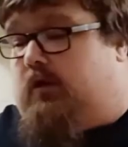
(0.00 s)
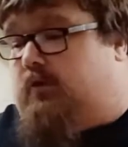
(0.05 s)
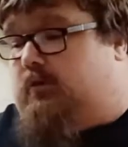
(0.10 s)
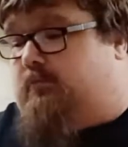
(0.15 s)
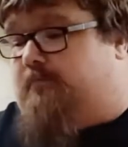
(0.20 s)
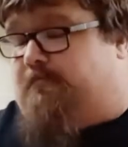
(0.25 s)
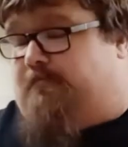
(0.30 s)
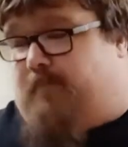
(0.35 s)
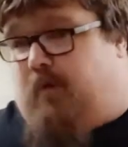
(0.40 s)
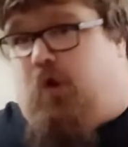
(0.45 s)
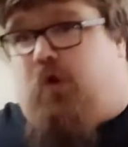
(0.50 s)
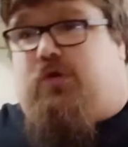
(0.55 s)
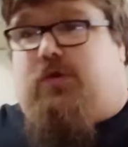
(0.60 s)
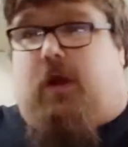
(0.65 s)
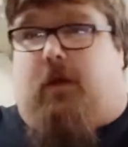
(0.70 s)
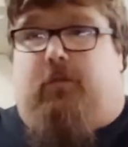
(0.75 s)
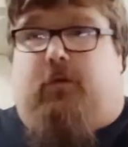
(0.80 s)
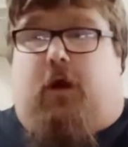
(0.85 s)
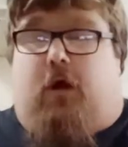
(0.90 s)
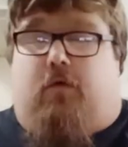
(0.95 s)
books
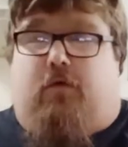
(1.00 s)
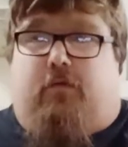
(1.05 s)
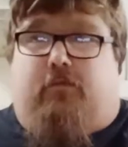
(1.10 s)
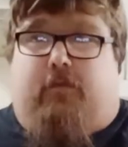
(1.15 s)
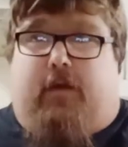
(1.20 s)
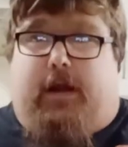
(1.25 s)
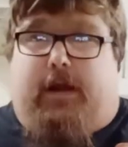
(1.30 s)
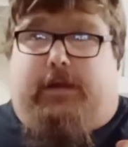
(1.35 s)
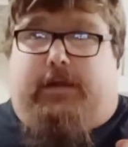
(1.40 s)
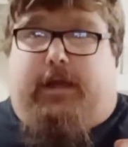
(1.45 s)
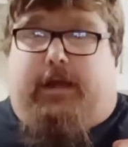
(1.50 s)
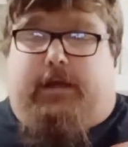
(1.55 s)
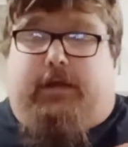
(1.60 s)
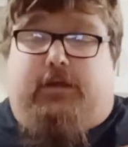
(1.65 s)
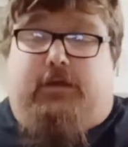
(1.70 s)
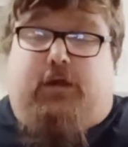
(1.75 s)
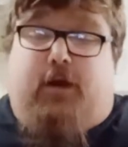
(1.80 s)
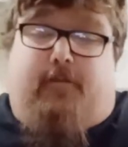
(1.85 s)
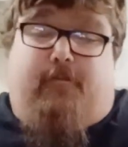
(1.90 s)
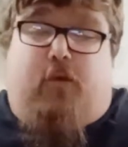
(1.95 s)
that I'm currently
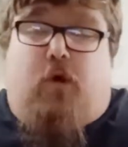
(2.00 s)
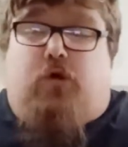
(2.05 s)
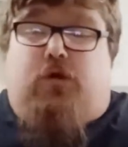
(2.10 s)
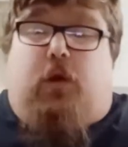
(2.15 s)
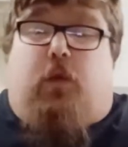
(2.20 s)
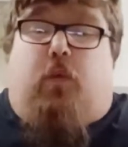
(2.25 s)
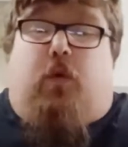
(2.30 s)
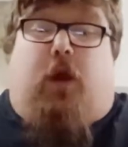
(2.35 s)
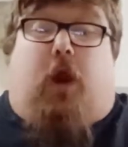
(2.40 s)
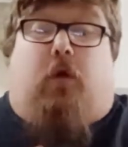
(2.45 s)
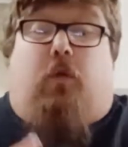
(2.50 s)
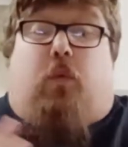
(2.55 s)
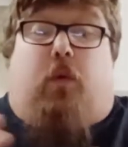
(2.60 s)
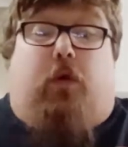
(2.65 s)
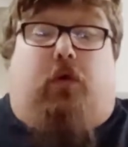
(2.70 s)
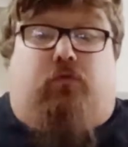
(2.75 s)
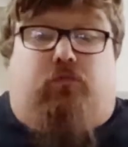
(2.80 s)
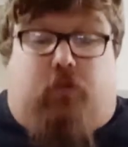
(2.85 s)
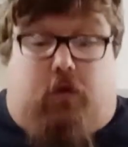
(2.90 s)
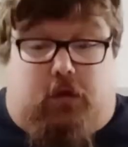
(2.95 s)
reading. Some books I
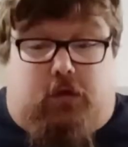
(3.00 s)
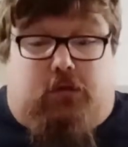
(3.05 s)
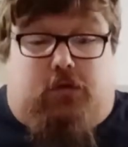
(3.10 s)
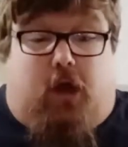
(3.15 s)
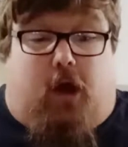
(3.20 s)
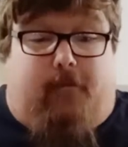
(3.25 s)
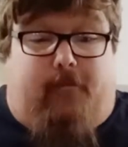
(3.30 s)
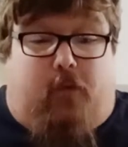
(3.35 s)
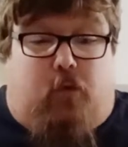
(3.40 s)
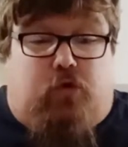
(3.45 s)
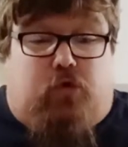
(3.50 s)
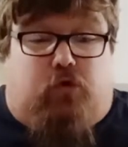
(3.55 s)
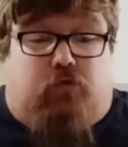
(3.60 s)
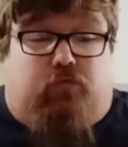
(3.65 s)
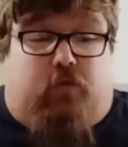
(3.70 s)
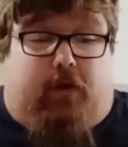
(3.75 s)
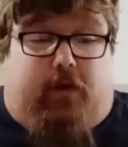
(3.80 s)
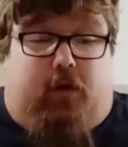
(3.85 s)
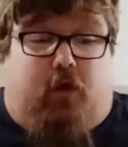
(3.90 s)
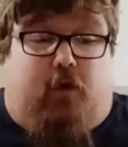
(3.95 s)
want to start building a
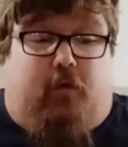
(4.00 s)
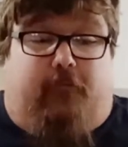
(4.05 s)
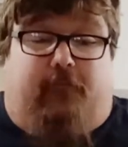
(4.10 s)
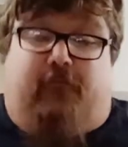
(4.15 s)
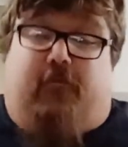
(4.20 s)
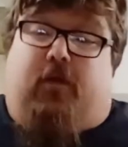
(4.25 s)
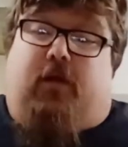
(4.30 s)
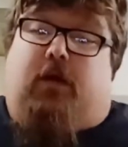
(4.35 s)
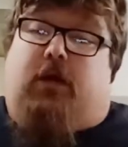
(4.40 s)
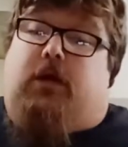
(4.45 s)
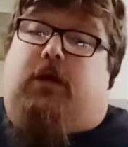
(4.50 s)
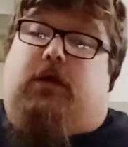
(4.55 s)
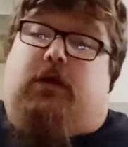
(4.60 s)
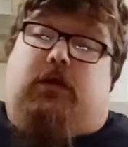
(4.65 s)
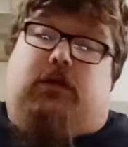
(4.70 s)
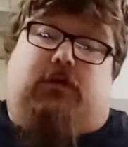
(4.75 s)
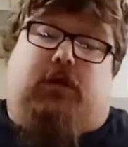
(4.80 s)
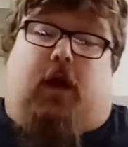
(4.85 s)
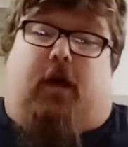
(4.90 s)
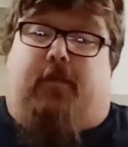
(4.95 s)
run of.
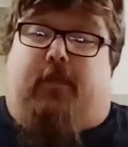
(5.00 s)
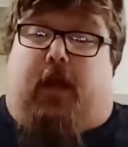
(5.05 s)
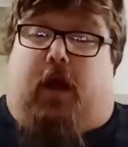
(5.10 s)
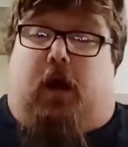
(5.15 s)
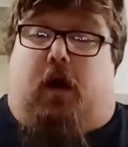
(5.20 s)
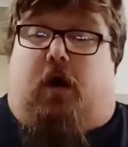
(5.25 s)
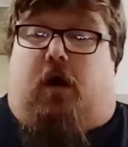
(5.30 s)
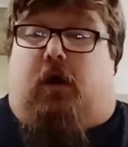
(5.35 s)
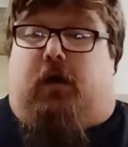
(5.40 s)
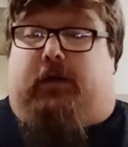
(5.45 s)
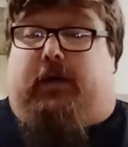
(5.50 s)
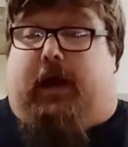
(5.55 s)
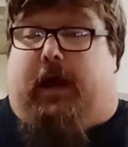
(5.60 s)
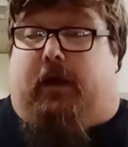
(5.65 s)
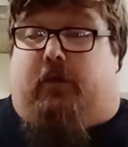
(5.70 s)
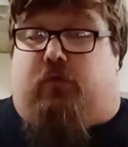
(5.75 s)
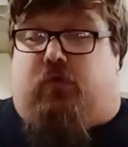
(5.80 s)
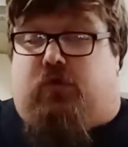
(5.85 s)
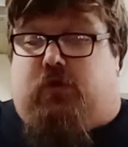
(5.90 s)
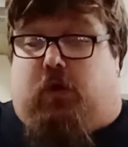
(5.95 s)
Some that are
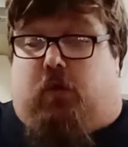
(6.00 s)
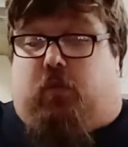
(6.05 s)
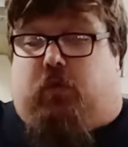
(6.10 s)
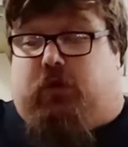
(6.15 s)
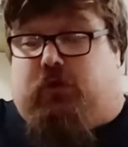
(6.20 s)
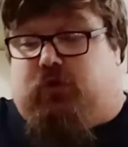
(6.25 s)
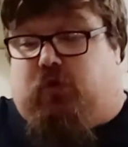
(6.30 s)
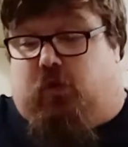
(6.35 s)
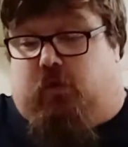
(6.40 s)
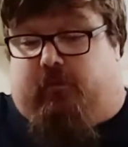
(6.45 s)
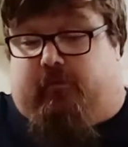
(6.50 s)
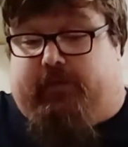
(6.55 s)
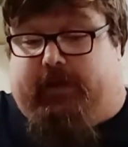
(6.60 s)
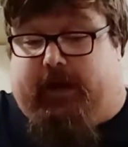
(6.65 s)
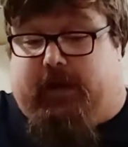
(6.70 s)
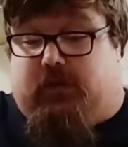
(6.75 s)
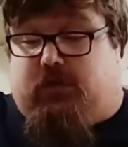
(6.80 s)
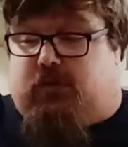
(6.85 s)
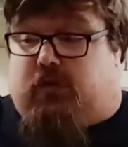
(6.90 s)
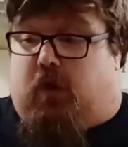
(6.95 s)
characters I want to sort of
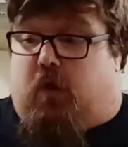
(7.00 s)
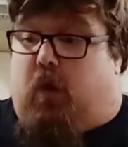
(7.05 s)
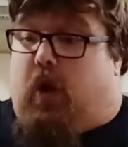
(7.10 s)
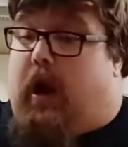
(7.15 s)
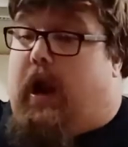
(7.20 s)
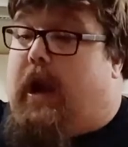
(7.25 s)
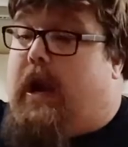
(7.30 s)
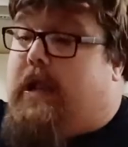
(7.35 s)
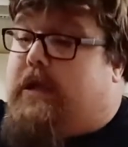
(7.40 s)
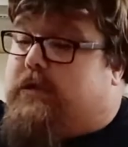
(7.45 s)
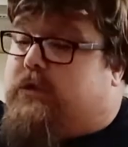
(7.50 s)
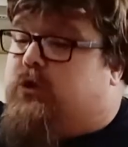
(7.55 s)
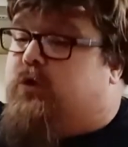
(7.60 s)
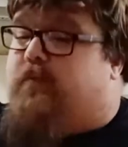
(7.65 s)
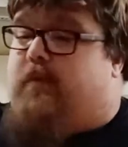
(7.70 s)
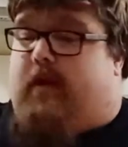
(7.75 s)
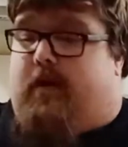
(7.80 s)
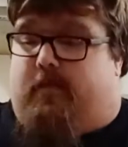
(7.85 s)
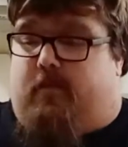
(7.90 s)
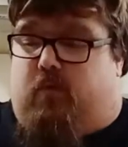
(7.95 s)
get to know a
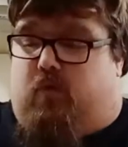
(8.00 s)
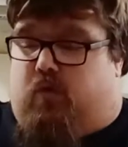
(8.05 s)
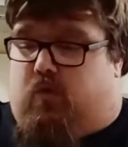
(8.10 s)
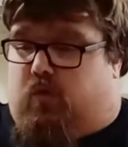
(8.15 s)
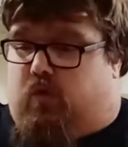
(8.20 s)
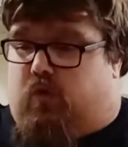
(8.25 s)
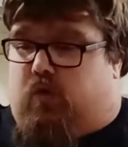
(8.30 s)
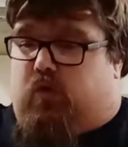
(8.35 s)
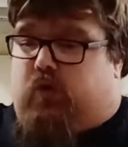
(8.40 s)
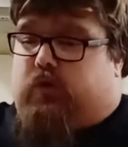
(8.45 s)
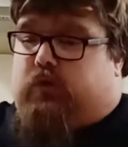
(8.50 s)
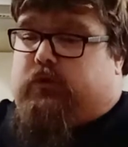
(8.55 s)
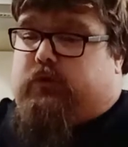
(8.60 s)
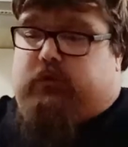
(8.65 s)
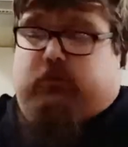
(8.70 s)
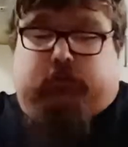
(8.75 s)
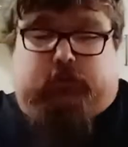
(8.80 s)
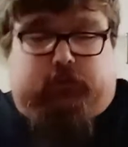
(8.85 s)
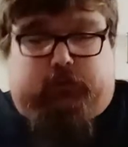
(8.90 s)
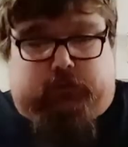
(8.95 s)
little bit more,
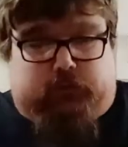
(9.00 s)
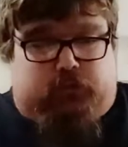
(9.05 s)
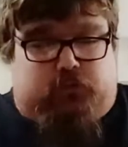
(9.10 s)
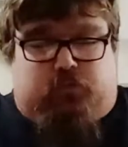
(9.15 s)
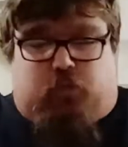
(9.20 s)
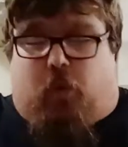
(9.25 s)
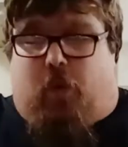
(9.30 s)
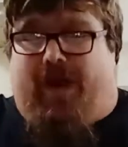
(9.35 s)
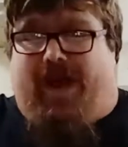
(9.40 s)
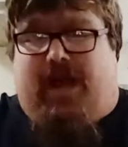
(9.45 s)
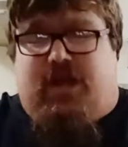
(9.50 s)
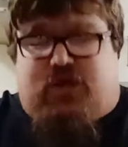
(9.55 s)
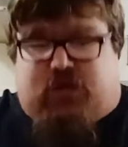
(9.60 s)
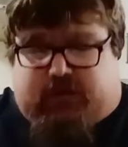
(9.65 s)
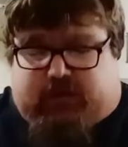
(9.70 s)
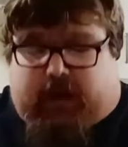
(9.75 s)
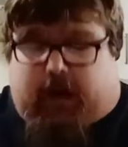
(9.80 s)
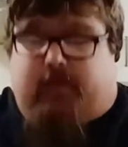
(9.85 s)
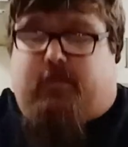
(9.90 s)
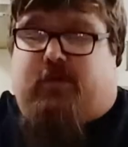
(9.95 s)
or
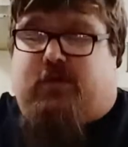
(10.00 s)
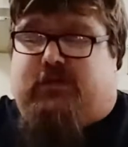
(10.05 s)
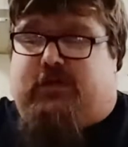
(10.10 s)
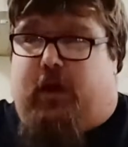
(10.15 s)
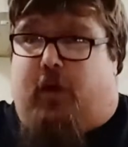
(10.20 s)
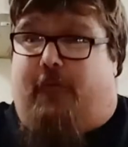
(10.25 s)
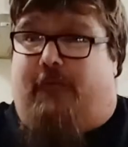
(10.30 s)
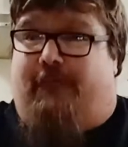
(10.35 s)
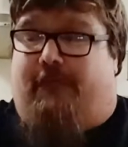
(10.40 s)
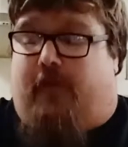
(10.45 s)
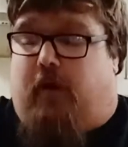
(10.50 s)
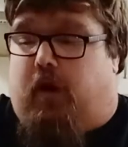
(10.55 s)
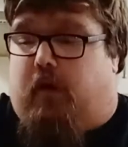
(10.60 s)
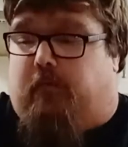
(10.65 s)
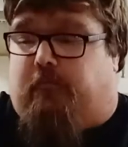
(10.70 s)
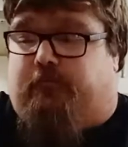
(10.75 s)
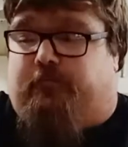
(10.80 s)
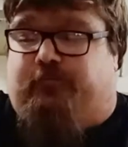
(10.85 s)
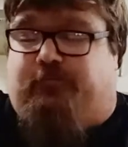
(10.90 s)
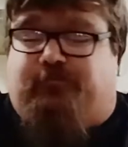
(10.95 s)
educate myself
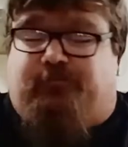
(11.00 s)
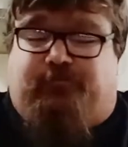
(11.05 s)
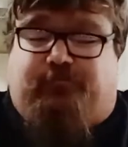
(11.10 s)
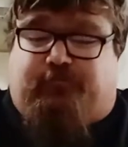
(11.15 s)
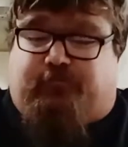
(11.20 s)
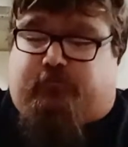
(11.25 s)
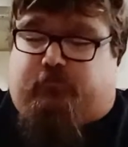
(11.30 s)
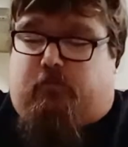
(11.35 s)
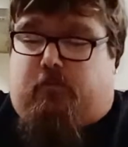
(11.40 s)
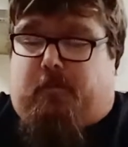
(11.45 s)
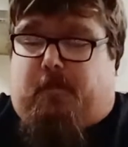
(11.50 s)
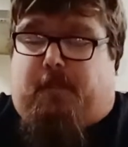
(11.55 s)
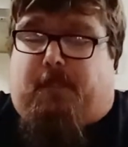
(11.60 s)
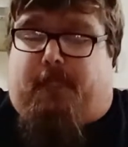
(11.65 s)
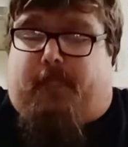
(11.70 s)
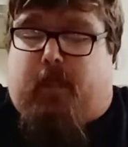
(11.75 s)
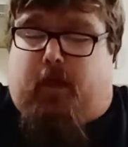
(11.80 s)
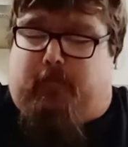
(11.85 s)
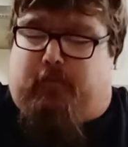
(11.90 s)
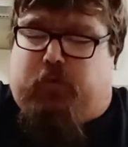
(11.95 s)
from,
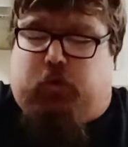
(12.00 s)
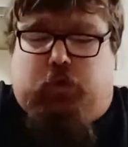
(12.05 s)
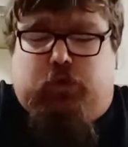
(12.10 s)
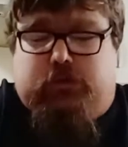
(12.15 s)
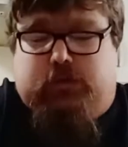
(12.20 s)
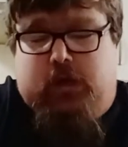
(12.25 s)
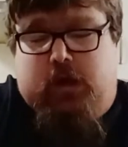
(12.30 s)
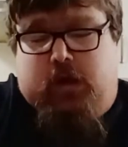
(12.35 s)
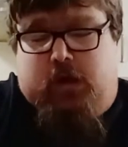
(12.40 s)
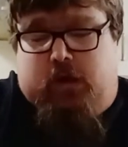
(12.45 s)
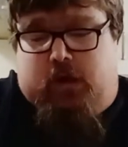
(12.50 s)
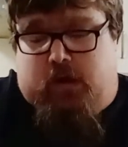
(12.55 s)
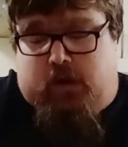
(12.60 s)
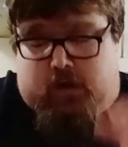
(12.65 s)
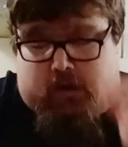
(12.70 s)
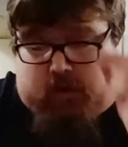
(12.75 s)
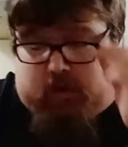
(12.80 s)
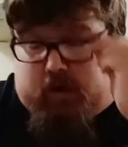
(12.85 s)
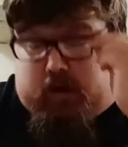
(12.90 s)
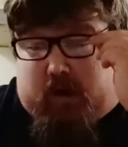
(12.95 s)
because
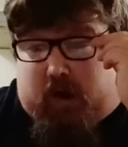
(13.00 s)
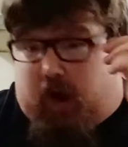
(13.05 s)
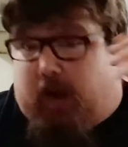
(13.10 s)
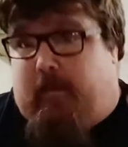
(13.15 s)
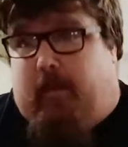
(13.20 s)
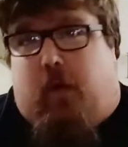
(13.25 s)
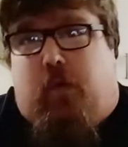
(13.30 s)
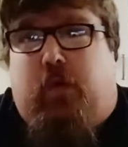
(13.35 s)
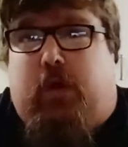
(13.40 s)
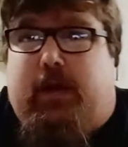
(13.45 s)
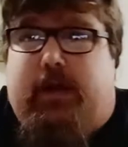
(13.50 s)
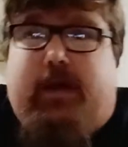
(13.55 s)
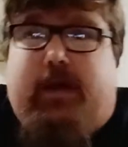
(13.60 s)
I'm only